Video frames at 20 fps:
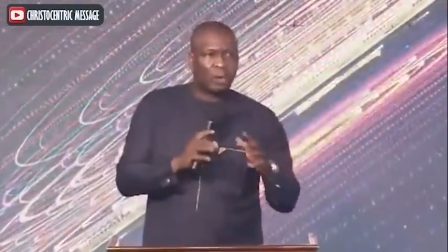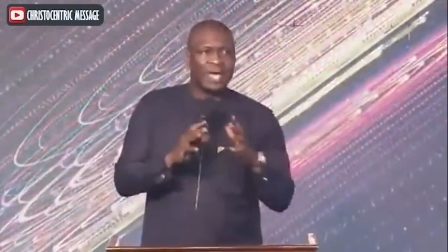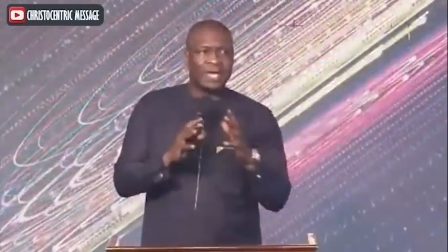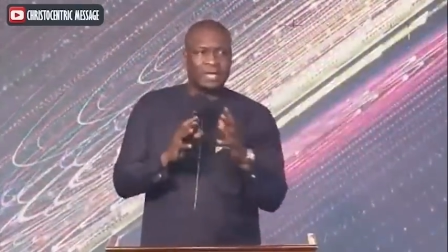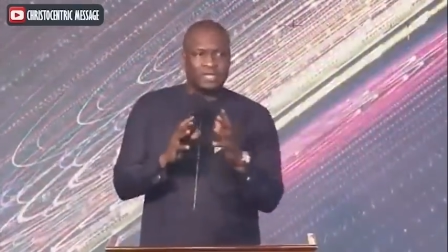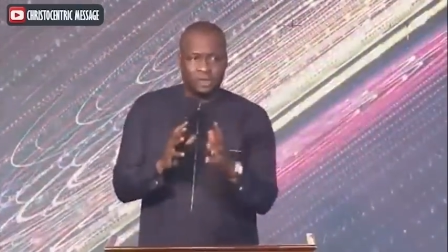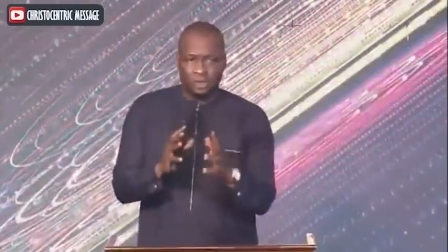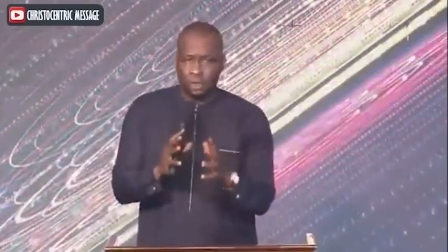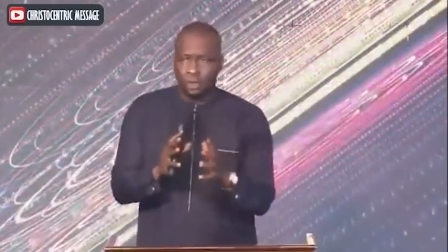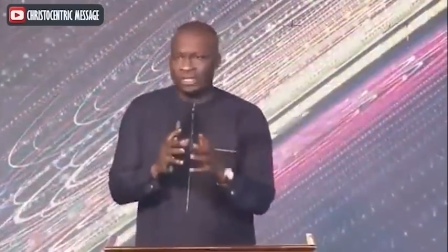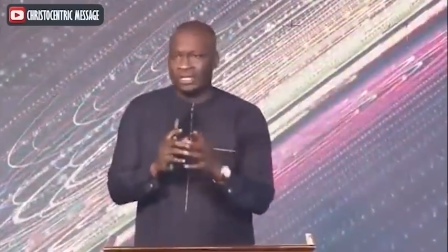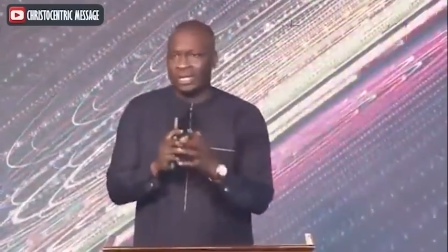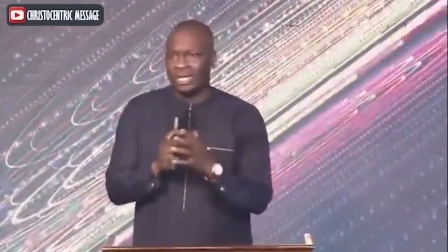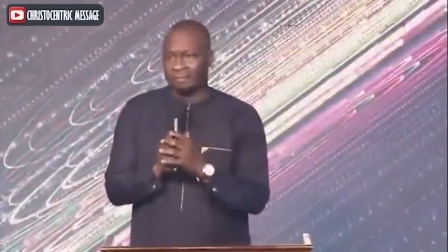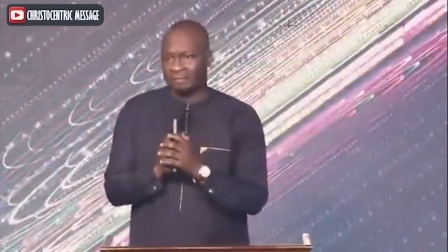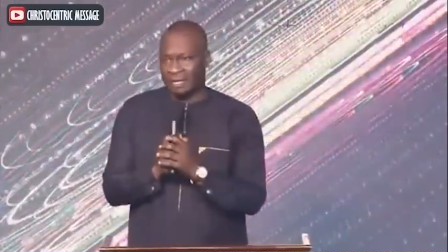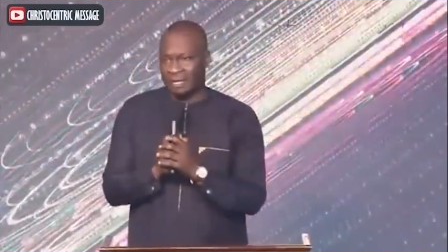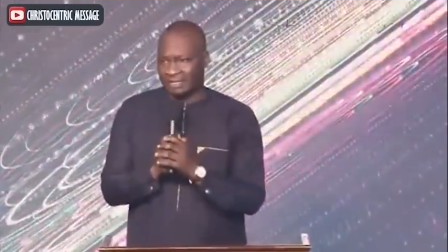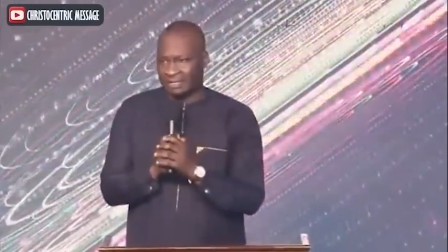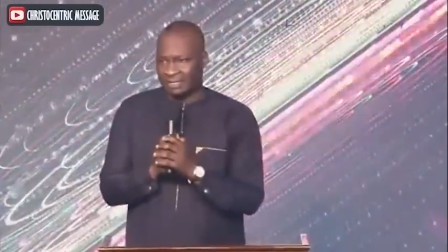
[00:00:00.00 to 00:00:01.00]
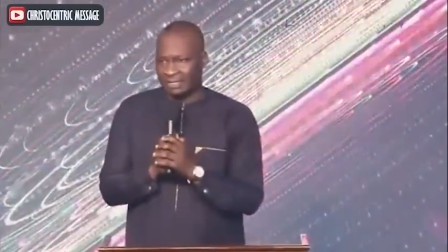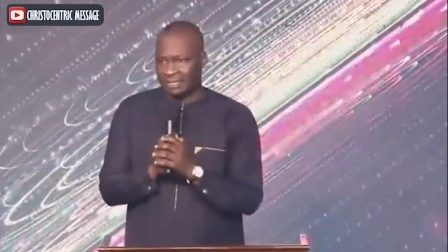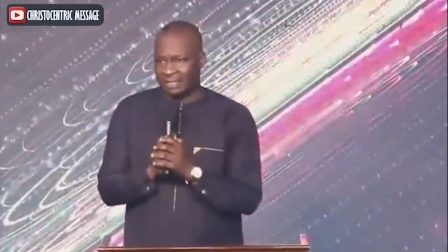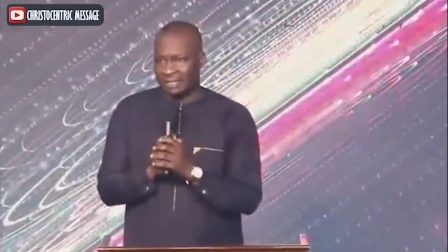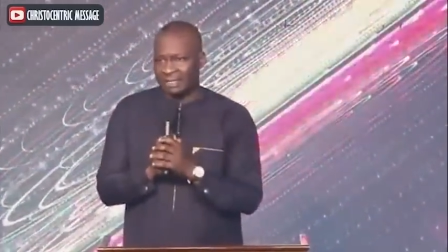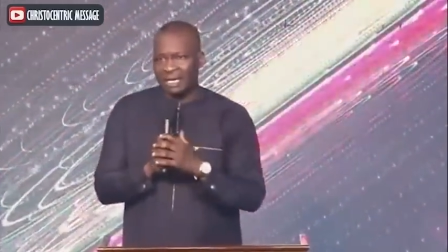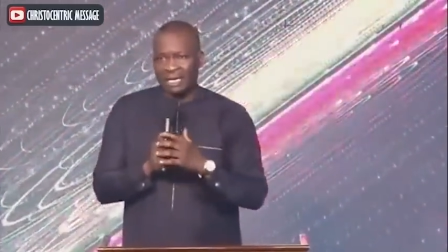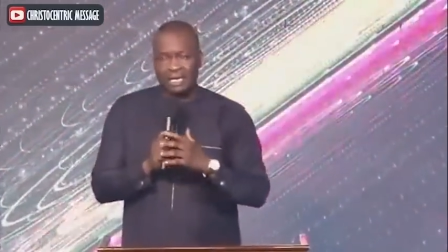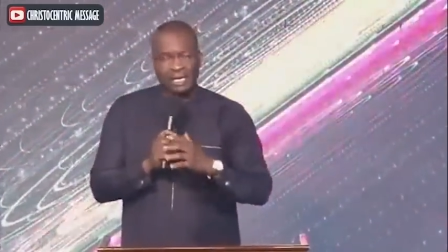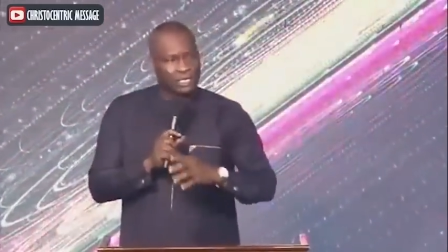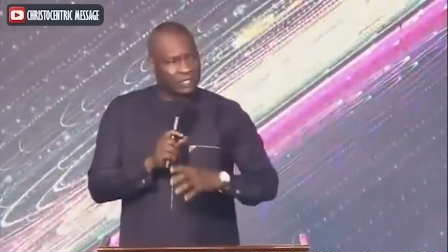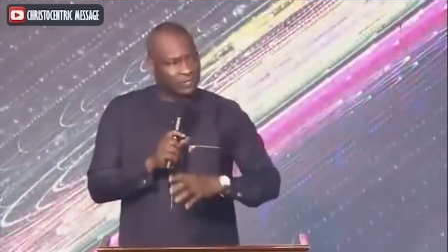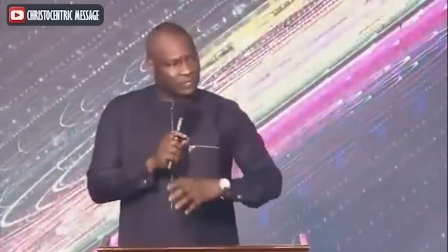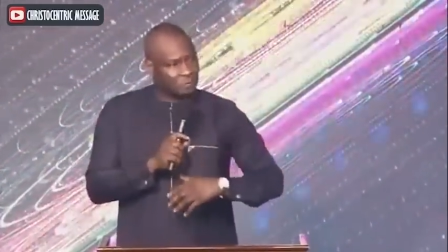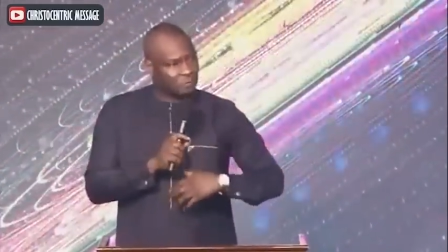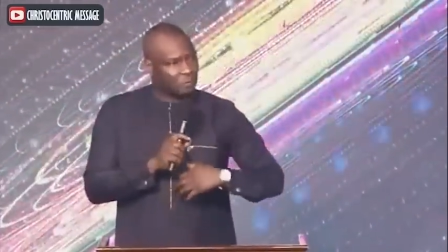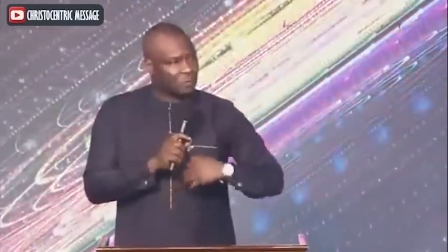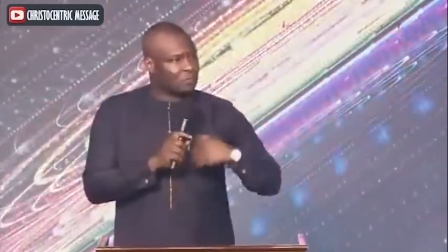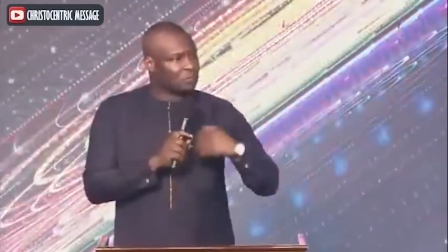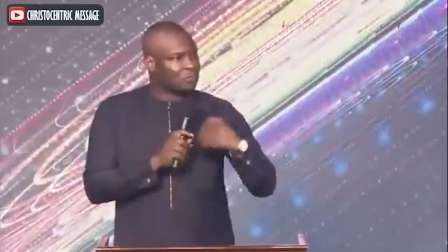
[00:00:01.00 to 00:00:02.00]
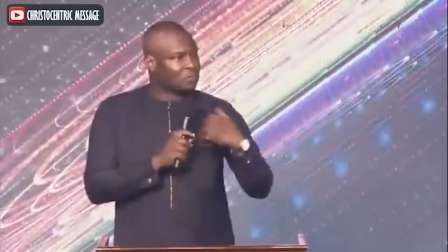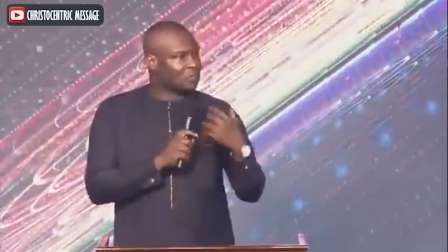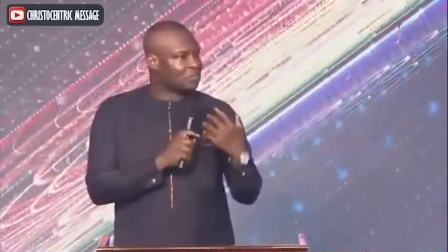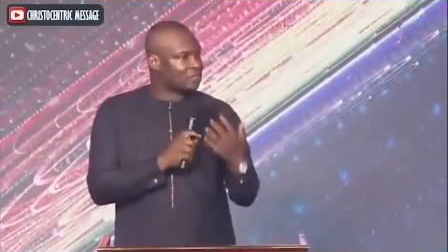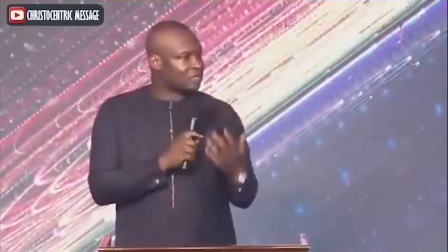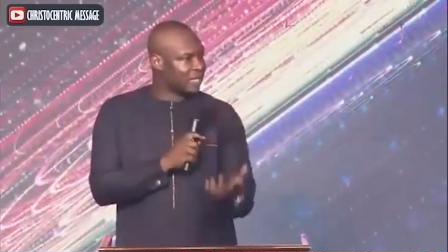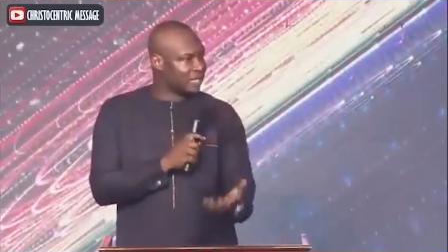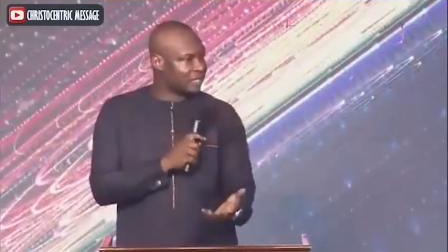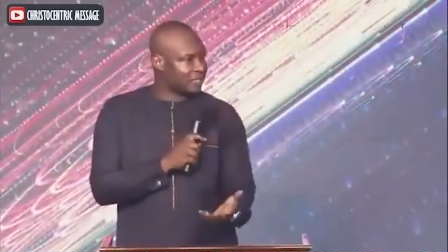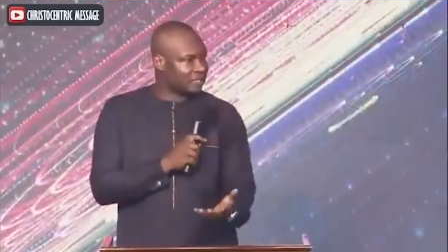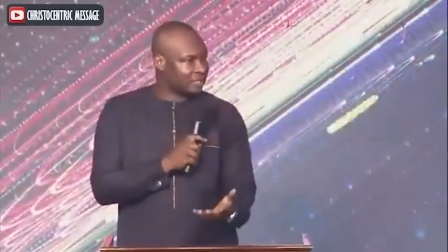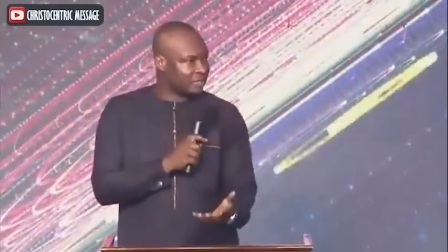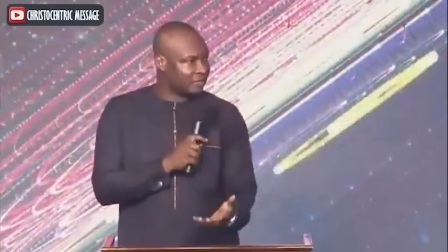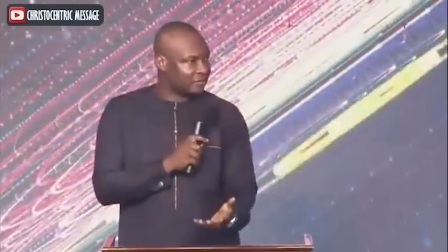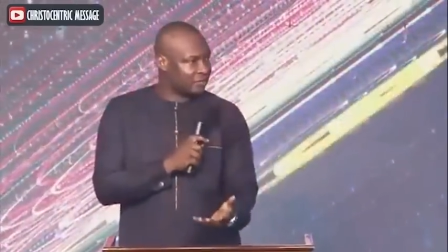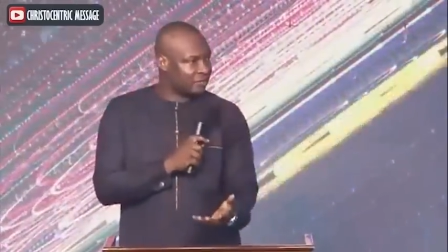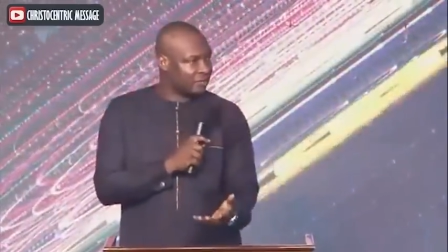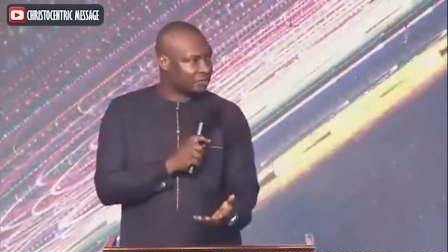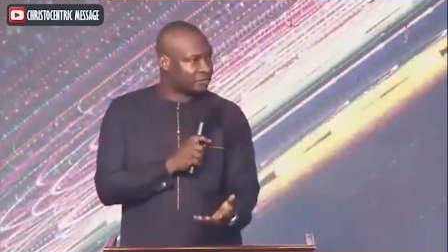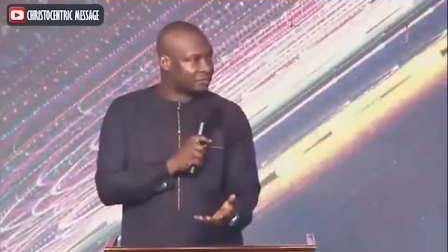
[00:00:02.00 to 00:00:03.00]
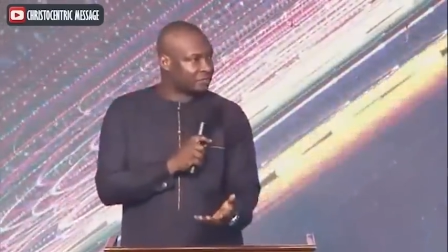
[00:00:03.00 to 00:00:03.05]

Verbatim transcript: enjoy that blessing. It sponsors Thanksgiving.